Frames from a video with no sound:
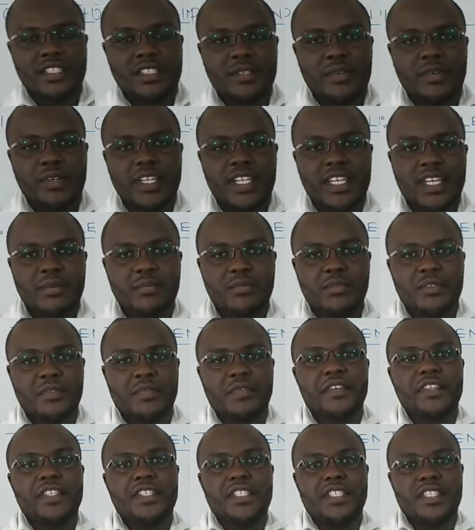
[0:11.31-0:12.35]
welcome to
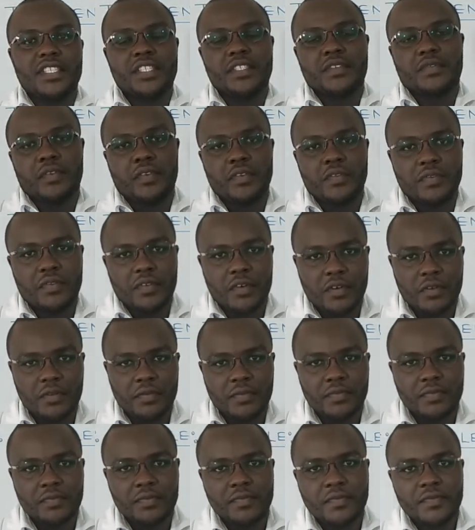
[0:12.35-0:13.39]
Physics Form 4.
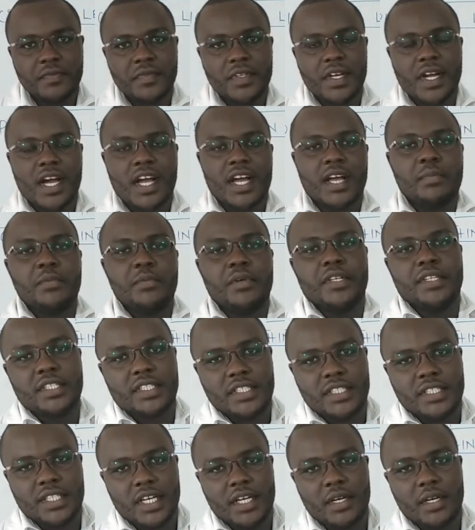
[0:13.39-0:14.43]
I am your
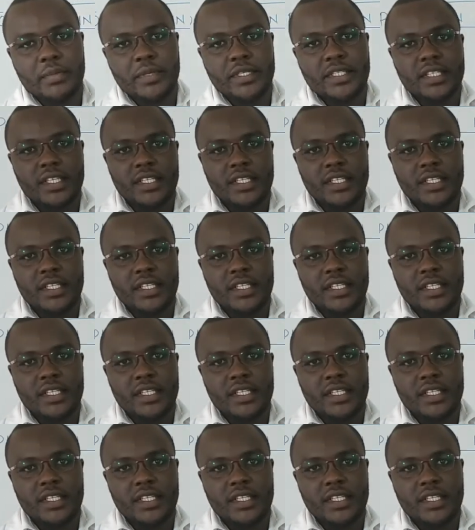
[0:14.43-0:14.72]
teacher, Mr.